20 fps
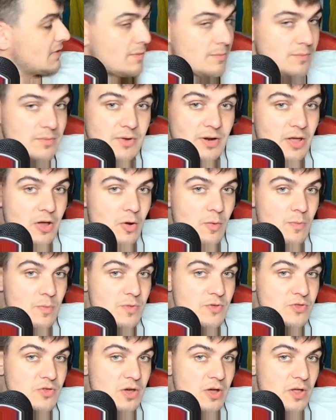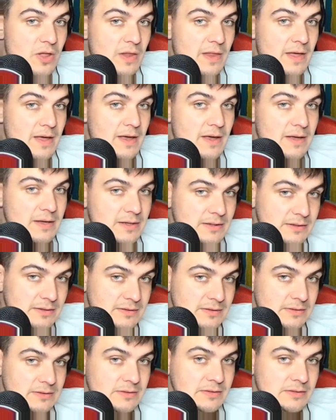gonna hope that y'all
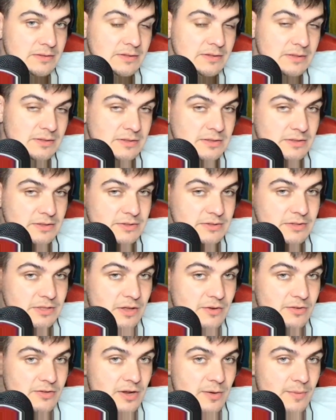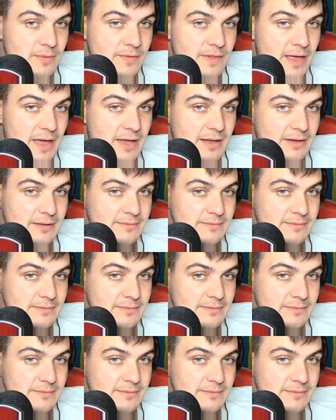are done with that.